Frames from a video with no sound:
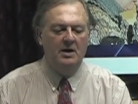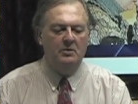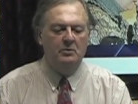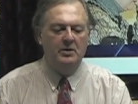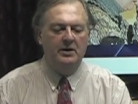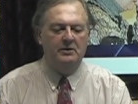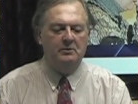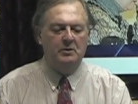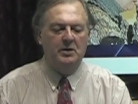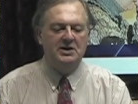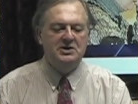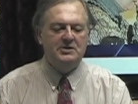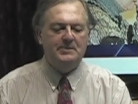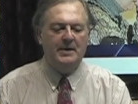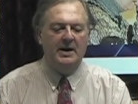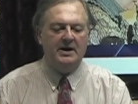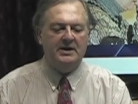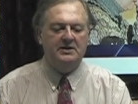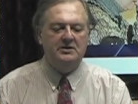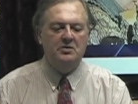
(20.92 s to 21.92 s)
with
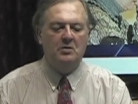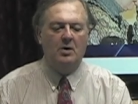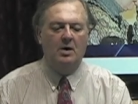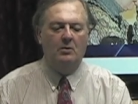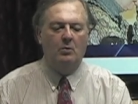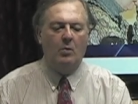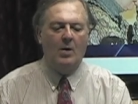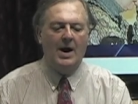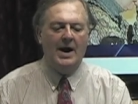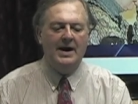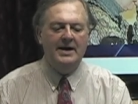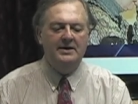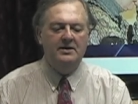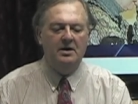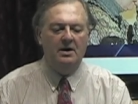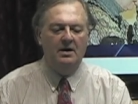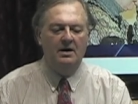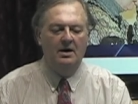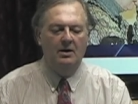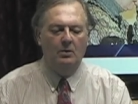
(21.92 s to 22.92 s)
respect to a
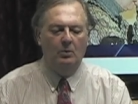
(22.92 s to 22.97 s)
wide